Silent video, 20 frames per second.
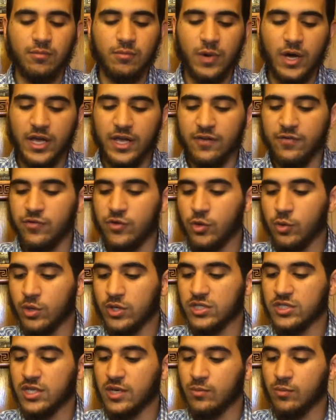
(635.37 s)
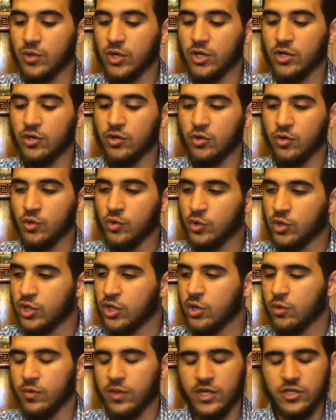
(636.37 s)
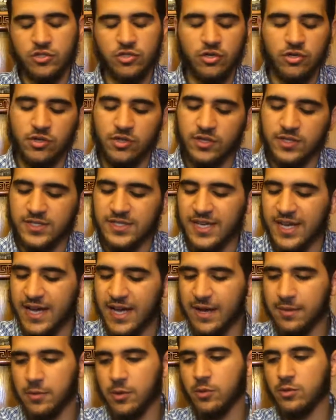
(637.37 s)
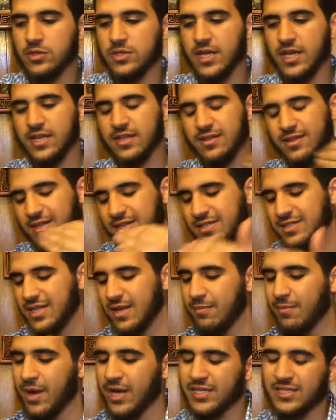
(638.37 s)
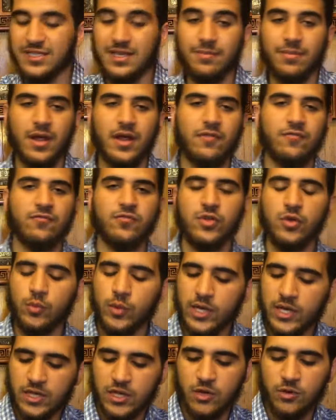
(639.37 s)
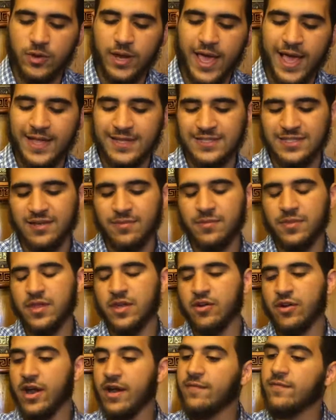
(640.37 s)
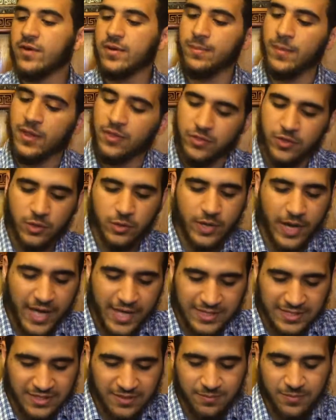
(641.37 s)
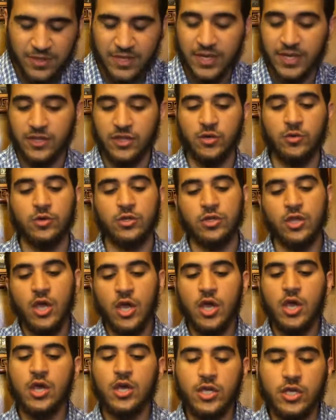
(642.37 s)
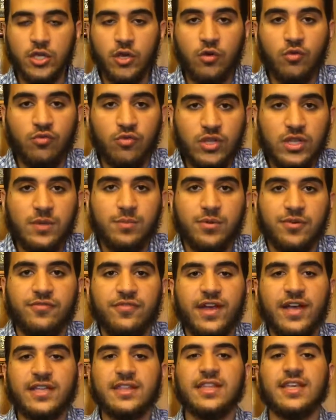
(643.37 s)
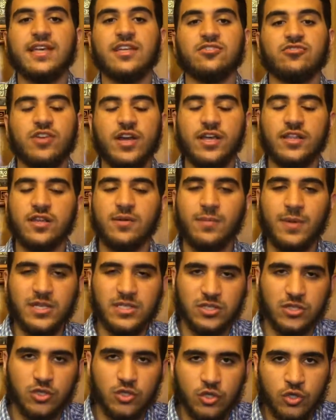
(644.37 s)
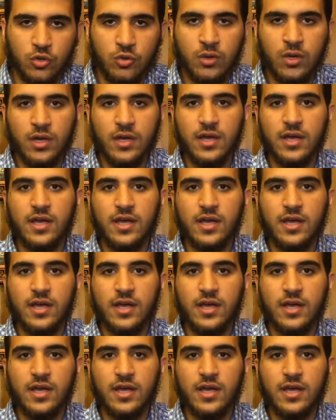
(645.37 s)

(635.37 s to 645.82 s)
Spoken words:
But if you were someone who, you know, they took their time, they were taking things step by step, every week they would add something, or every month they would add something, and they would, you know, really perfecting and trying their best to do,